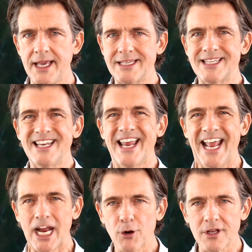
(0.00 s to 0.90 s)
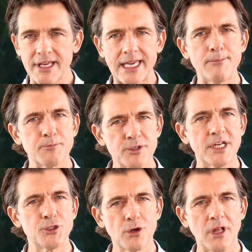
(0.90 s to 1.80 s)
is it inherently keeps
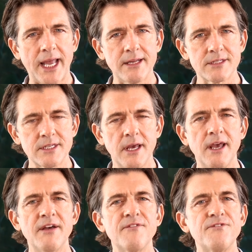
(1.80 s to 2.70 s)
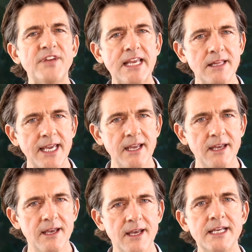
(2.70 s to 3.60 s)
potential clients feeling
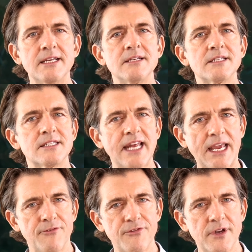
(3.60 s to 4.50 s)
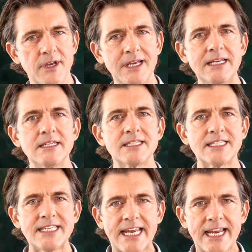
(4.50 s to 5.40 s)
safe,
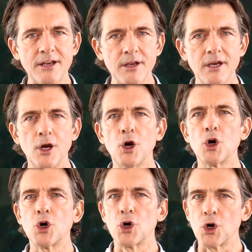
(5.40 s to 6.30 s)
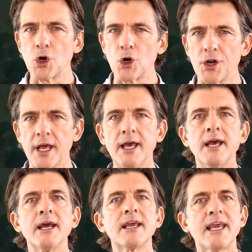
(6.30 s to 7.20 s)
seen, heard,
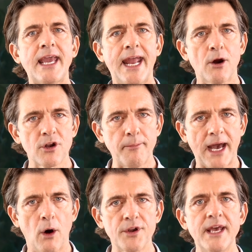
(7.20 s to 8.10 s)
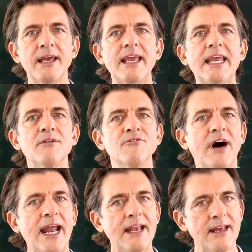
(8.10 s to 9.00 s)
cared about,
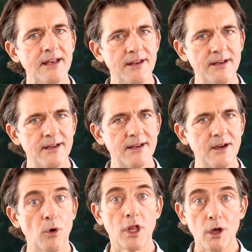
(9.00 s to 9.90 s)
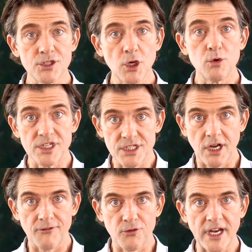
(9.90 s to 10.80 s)
invited, while also
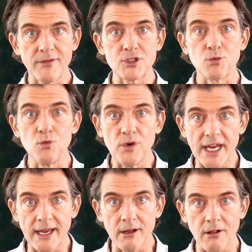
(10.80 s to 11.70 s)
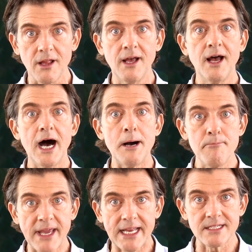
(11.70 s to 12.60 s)
discovering this real,
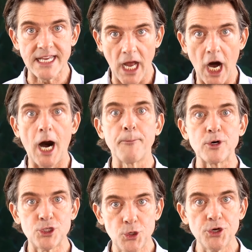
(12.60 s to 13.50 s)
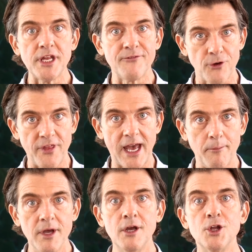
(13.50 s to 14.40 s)
amazing opportunity for
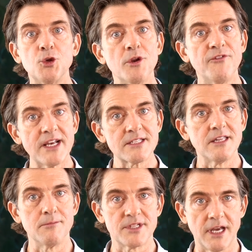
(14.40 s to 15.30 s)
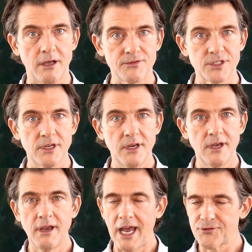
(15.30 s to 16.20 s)
them to invest in themselves.
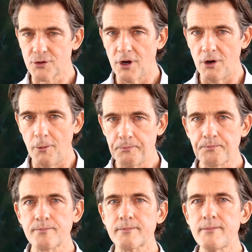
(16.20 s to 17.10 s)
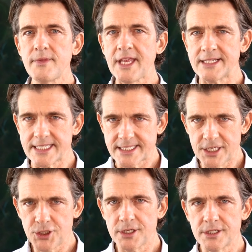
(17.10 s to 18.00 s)
After all,
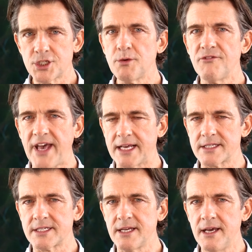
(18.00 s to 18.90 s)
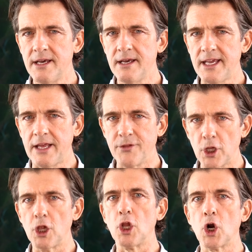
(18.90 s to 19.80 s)
decisions to invest in the
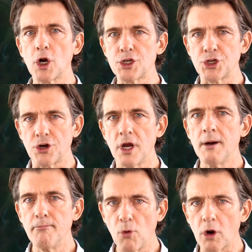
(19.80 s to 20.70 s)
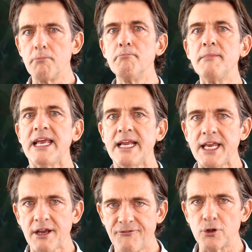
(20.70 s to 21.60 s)
larger, more
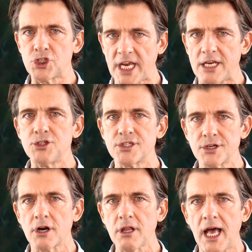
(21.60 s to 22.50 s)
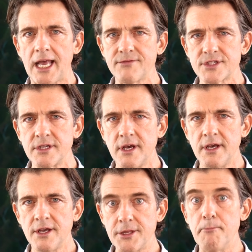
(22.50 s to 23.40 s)
meaningful changes in our lives,
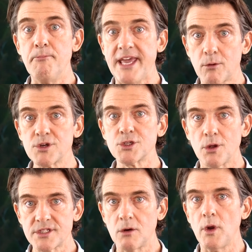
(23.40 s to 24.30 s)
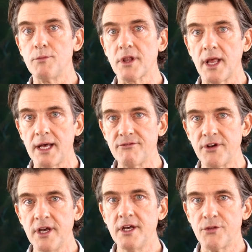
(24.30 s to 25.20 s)
the big results that we would love,
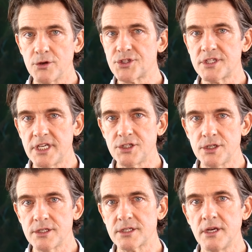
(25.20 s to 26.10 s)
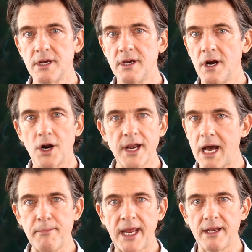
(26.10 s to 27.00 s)
those decisions are
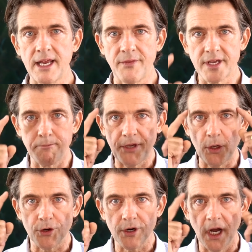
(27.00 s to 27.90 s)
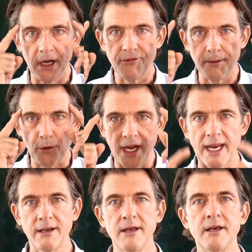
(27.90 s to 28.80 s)
not made in the computer of the
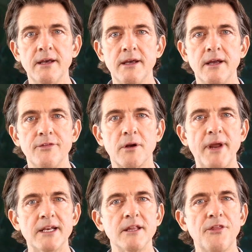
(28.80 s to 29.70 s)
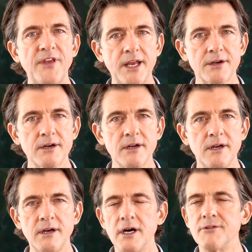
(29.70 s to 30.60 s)
brain. They're made in the theater
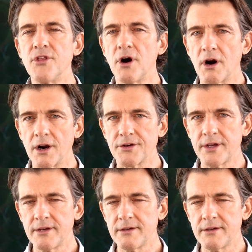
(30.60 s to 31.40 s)
of the heart.